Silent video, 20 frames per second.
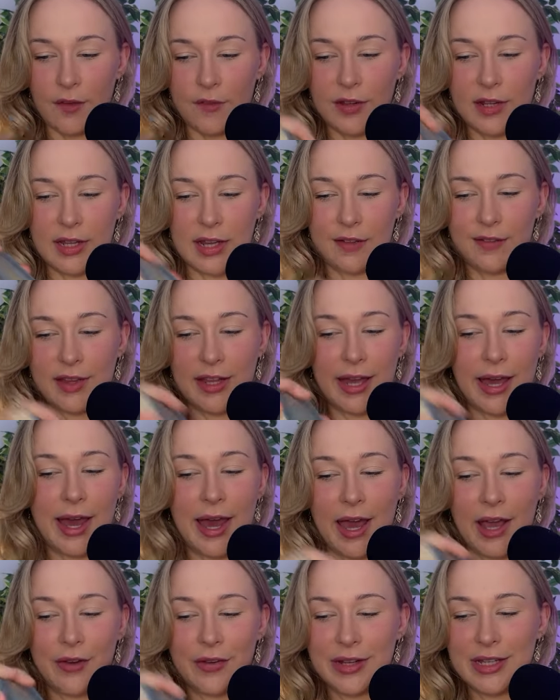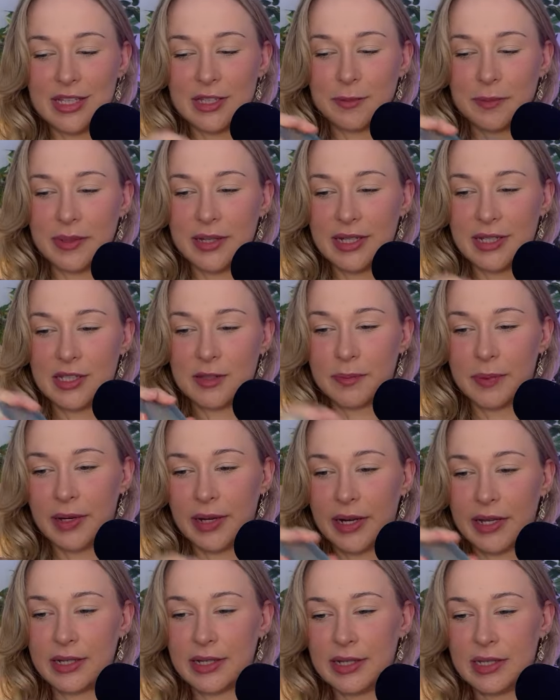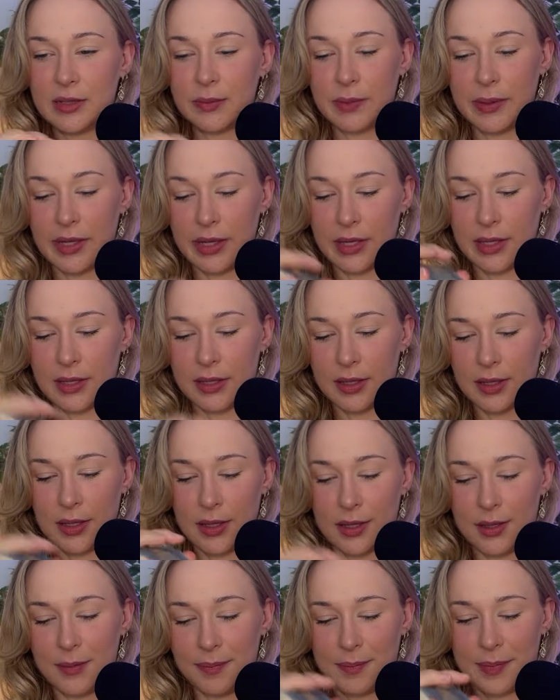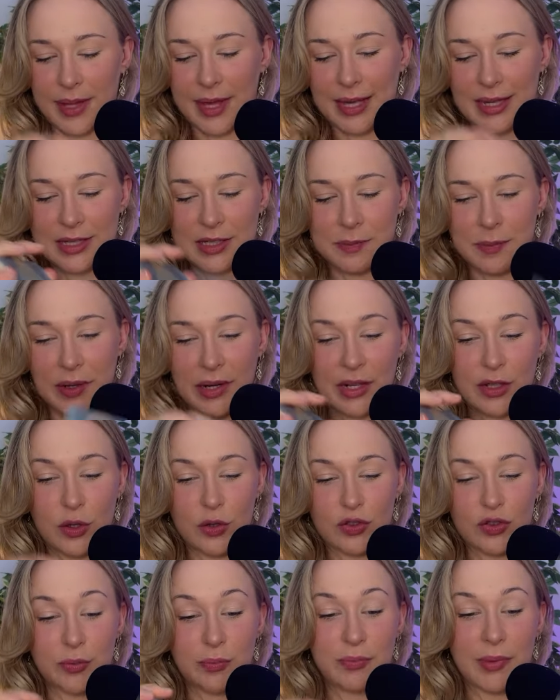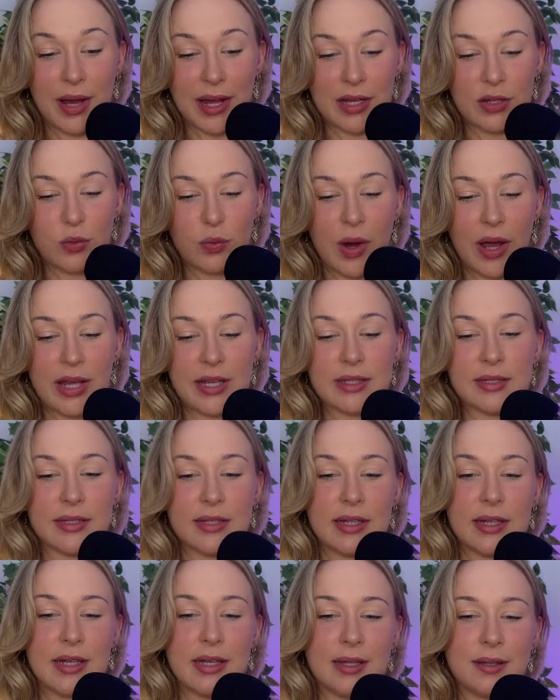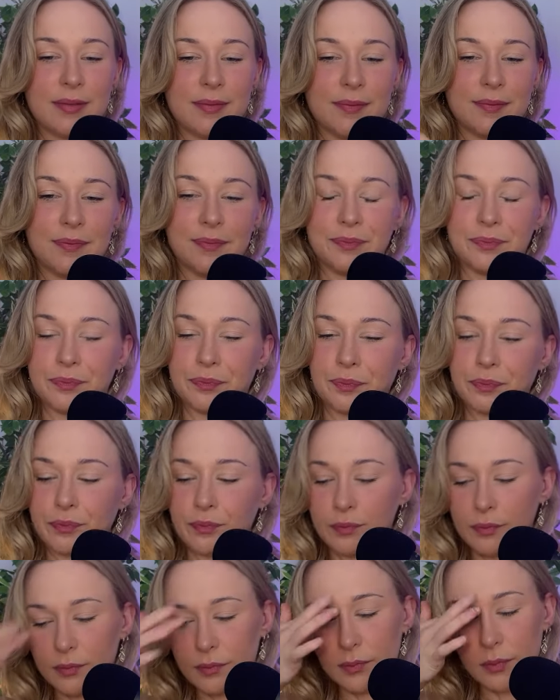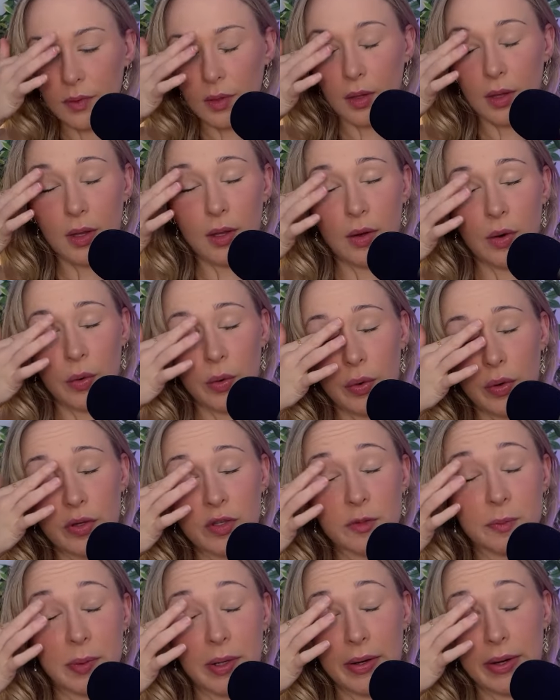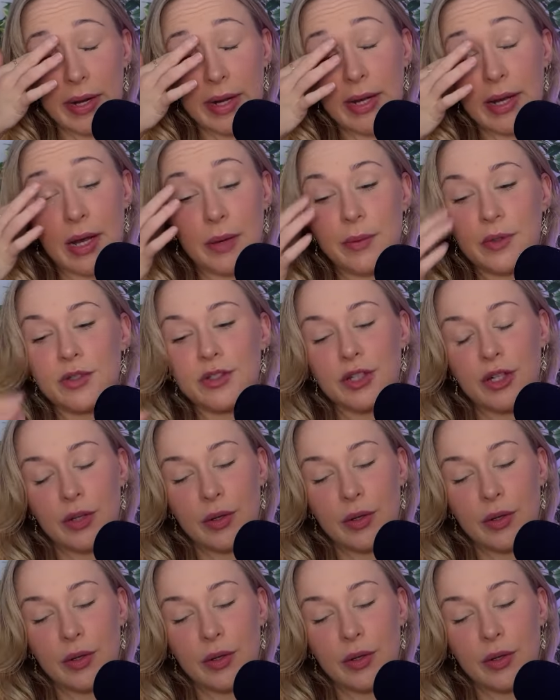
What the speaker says: The lovely Aries, please, spirit, this week, Take spirit, use your mind wisely. Hawk spirit, I will show